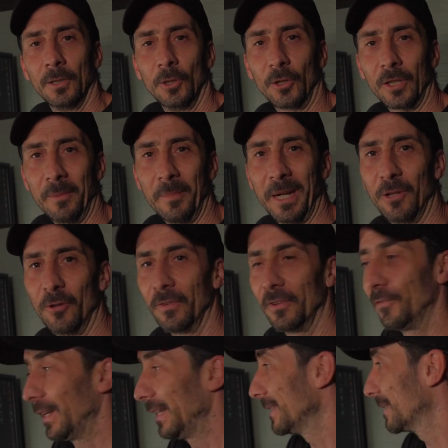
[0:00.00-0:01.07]
Okay, my lovely
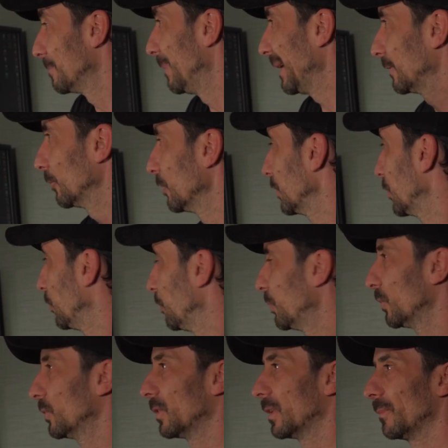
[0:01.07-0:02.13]
friends, back to the
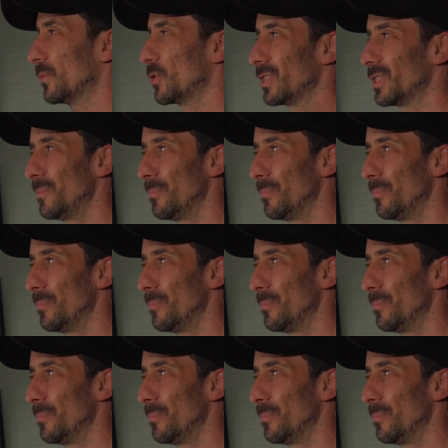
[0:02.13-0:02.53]
computer. I'm just